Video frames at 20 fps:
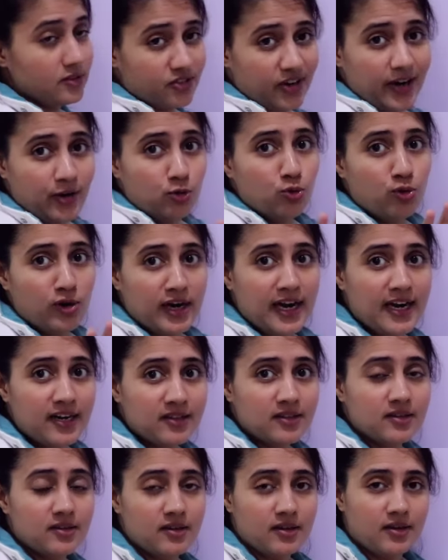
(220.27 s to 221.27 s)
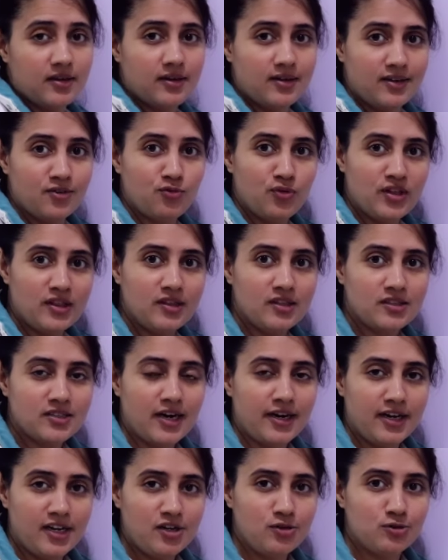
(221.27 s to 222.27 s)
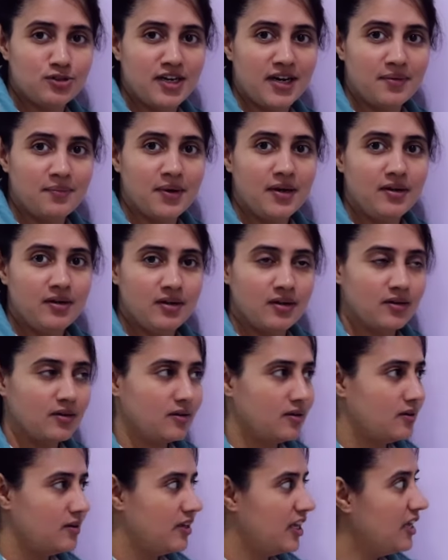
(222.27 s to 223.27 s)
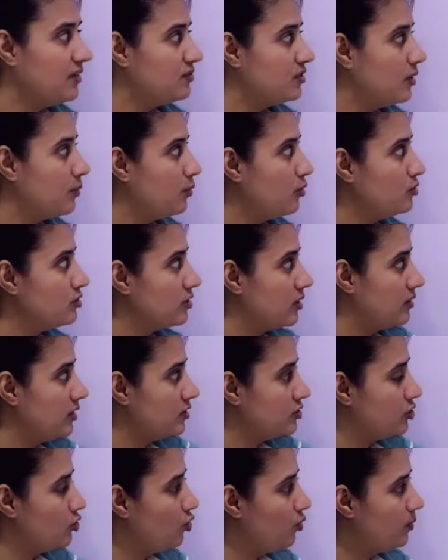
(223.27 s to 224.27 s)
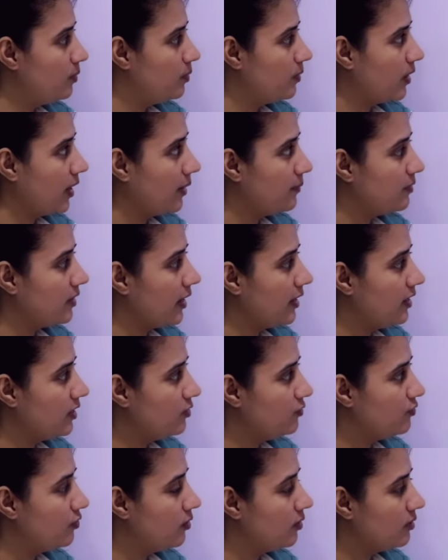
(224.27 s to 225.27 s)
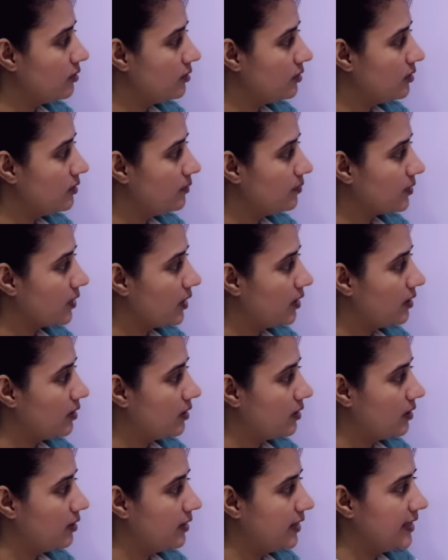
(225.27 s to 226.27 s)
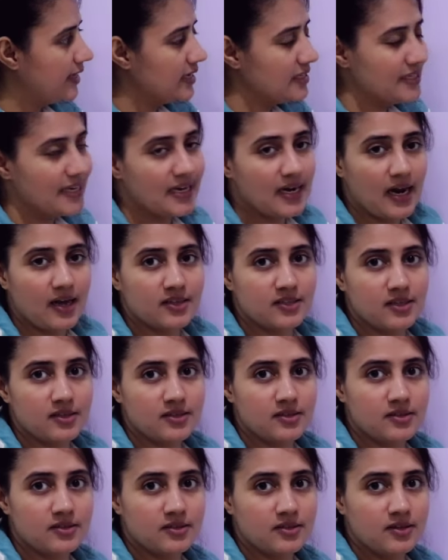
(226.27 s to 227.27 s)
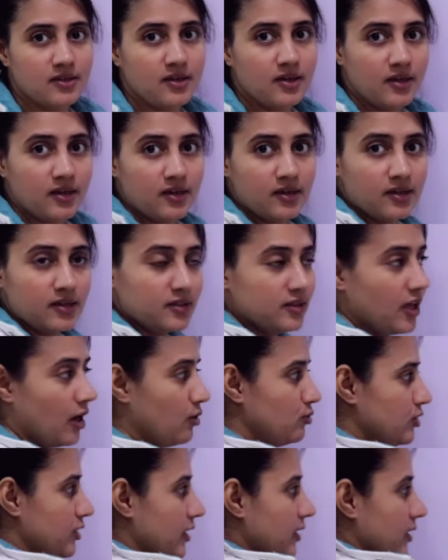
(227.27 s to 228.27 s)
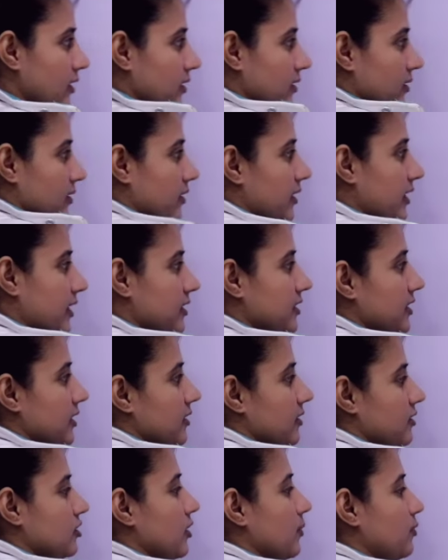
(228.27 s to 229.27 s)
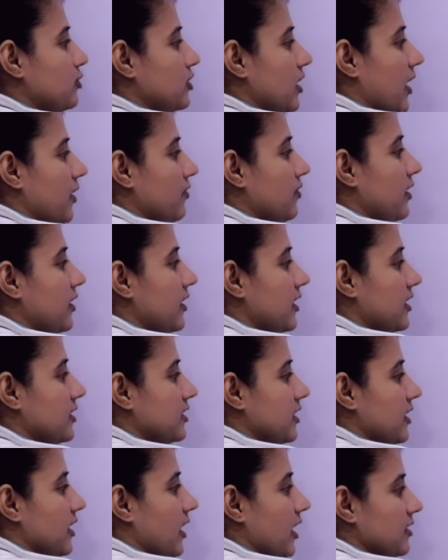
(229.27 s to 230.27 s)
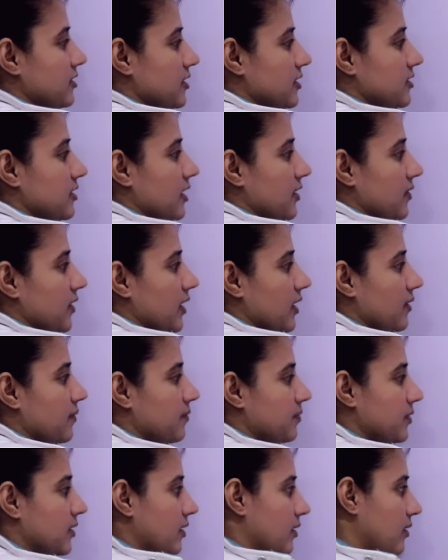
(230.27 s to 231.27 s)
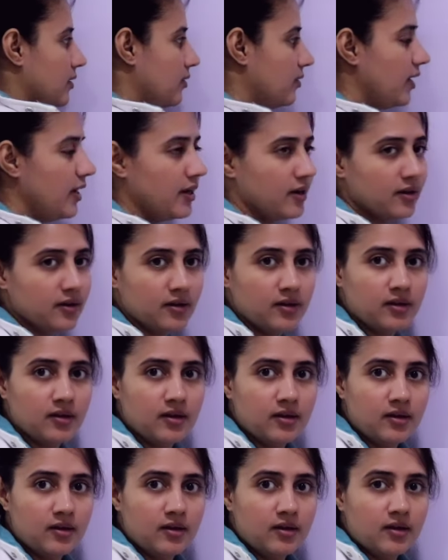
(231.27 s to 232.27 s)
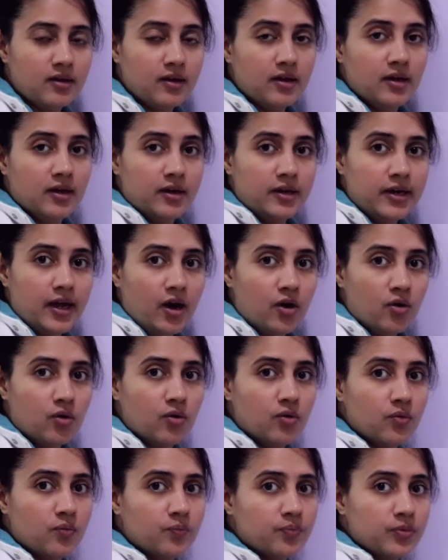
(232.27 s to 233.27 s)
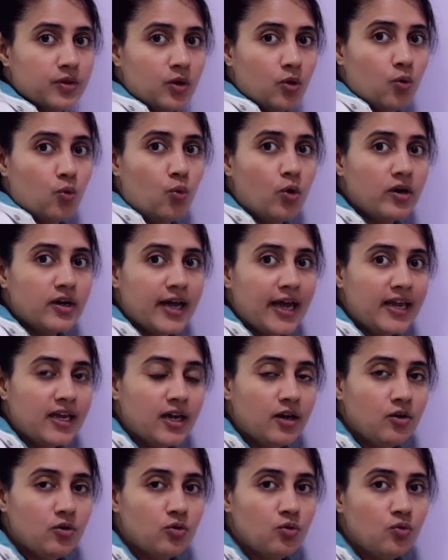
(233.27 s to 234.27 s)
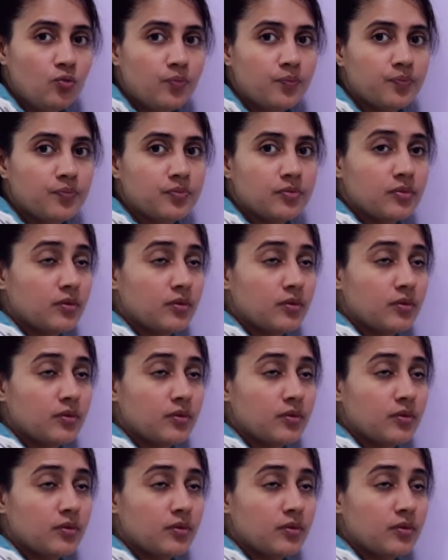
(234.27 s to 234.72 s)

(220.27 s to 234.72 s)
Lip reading: try to relate it with this continue statement. If suppose this loop I'm writing for DSA classes, 1000 DSA, suppose 100 DSA classes are there, right? Now what I can do,